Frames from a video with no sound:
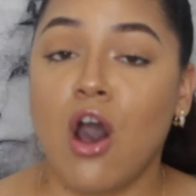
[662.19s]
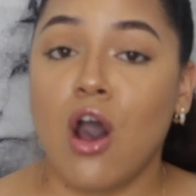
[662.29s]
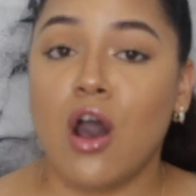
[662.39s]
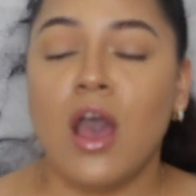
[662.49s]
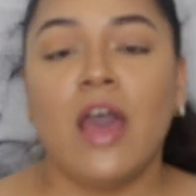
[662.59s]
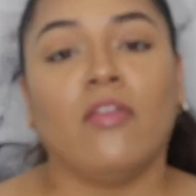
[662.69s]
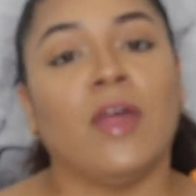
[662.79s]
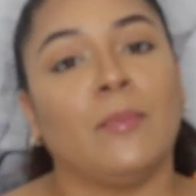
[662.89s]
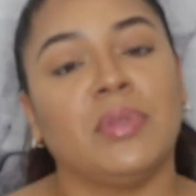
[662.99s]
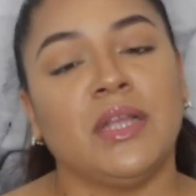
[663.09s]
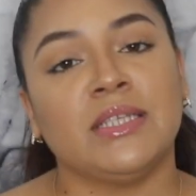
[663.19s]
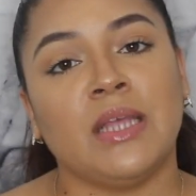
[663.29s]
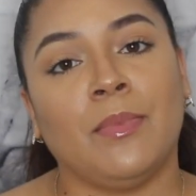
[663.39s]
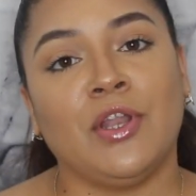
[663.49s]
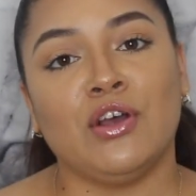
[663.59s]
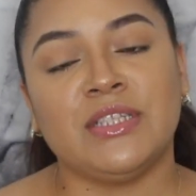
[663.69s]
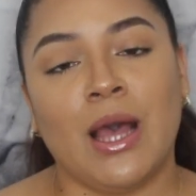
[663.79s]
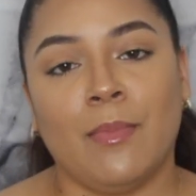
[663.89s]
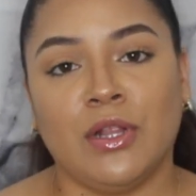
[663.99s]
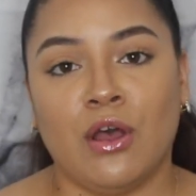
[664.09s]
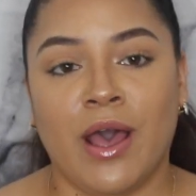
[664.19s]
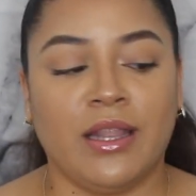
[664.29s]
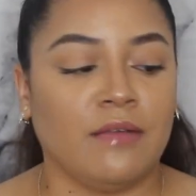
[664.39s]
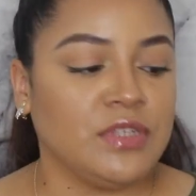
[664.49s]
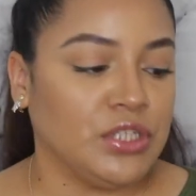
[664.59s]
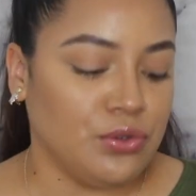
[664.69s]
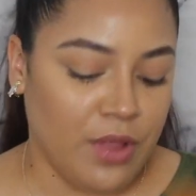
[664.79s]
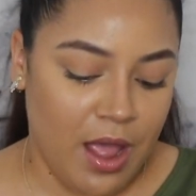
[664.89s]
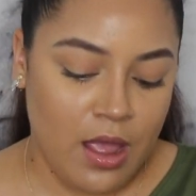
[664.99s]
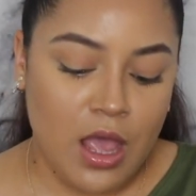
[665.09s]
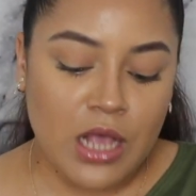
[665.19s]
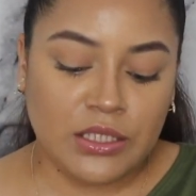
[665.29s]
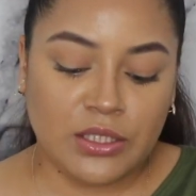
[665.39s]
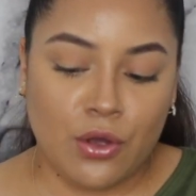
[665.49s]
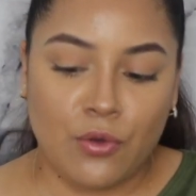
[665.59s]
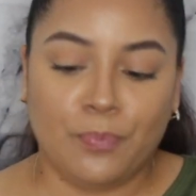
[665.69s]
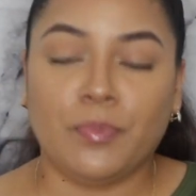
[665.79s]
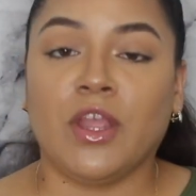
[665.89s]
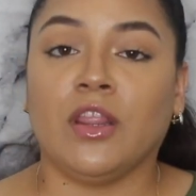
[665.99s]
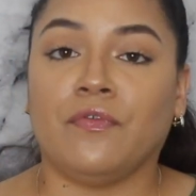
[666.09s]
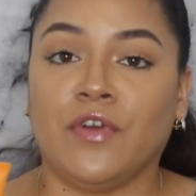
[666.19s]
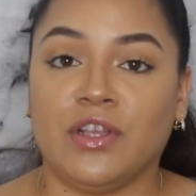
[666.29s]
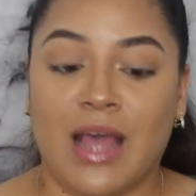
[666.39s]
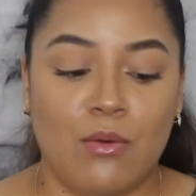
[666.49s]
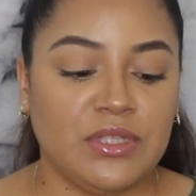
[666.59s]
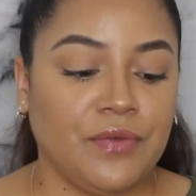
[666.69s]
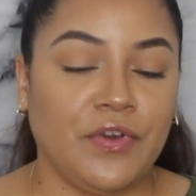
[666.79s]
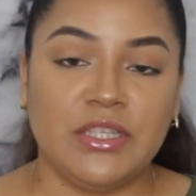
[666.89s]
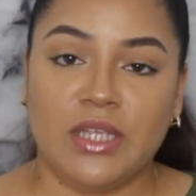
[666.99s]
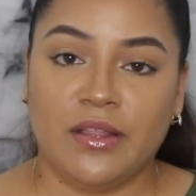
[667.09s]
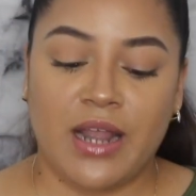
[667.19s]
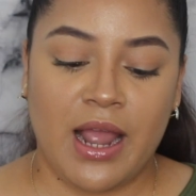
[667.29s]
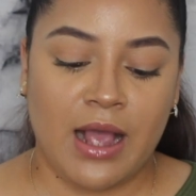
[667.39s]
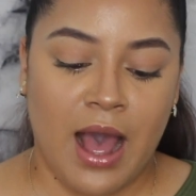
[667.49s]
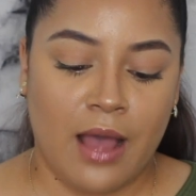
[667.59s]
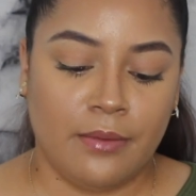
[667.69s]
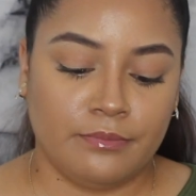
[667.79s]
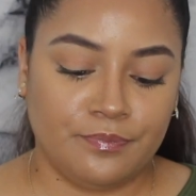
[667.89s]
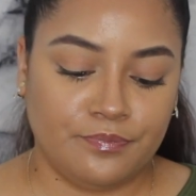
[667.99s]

haul, then please let me know down below. I'd love to do that. So that was the first thing that I got.